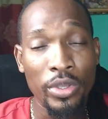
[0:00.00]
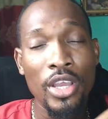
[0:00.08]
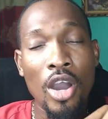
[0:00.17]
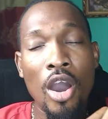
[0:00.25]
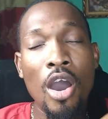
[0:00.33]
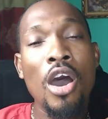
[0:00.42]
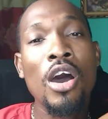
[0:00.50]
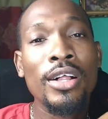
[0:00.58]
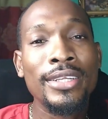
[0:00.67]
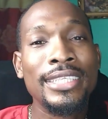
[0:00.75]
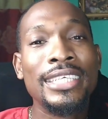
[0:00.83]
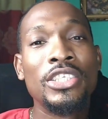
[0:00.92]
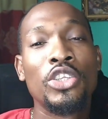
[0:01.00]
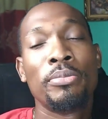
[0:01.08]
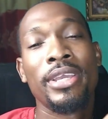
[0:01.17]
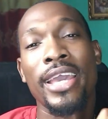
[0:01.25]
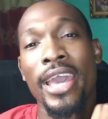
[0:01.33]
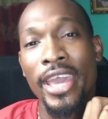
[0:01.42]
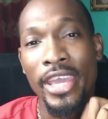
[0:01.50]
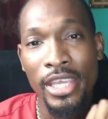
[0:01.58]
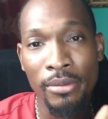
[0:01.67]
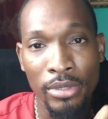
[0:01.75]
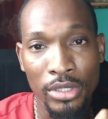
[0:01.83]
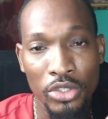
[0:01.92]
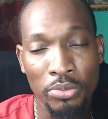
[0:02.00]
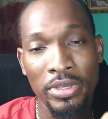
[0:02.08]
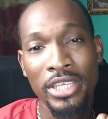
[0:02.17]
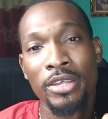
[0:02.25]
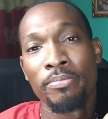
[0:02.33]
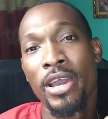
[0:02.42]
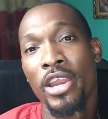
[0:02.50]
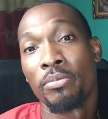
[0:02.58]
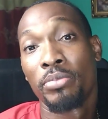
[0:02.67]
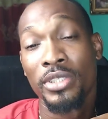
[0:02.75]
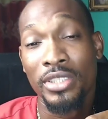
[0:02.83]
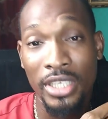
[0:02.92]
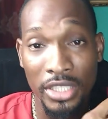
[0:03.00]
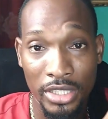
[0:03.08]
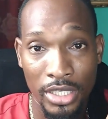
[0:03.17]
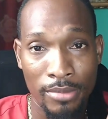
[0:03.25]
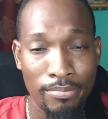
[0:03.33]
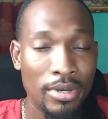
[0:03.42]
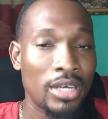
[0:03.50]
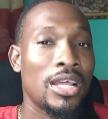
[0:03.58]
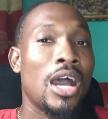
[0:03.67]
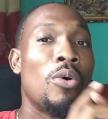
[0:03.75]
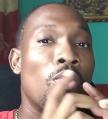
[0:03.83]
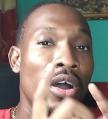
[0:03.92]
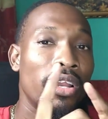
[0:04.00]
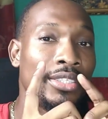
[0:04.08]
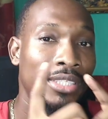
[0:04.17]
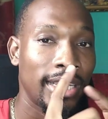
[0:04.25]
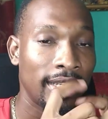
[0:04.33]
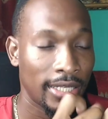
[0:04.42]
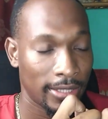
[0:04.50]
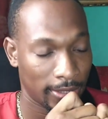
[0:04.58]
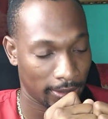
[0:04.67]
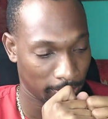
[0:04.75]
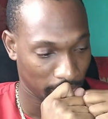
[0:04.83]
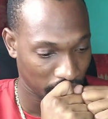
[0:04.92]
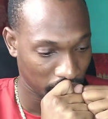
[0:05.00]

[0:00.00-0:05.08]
We all need to be able to be in a better position. But I want to say this.